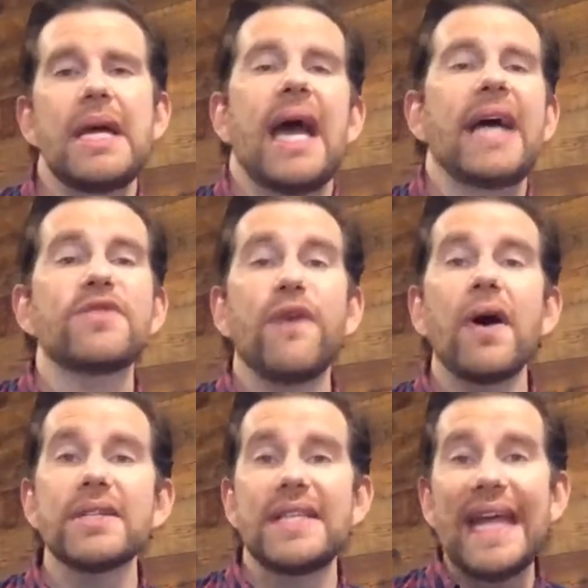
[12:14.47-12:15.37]
As far
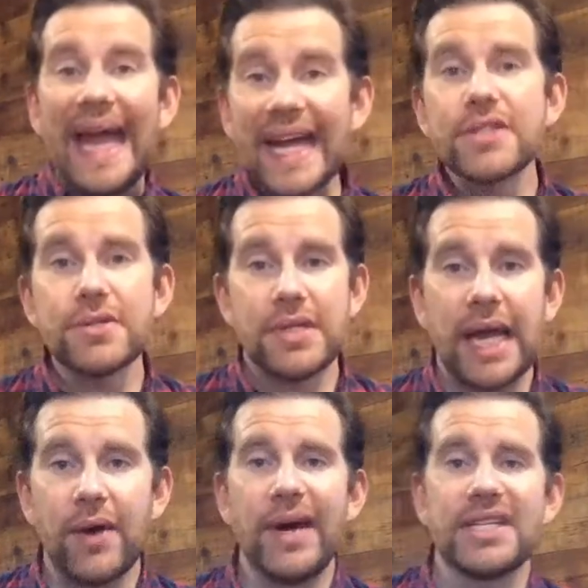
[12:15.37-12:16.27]
as the answer to
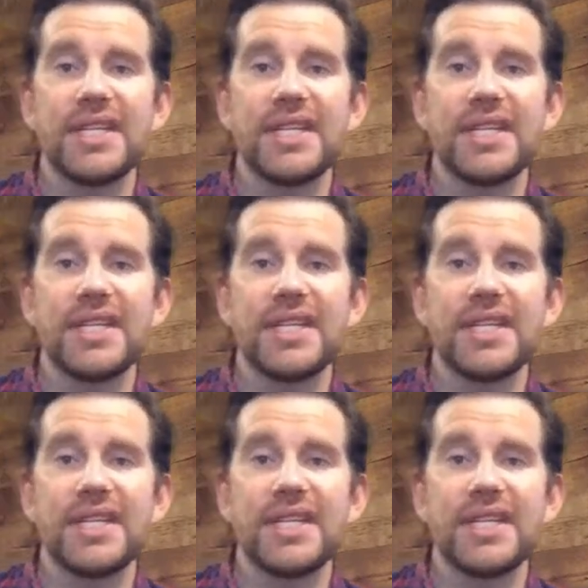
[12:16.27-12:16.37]
that question,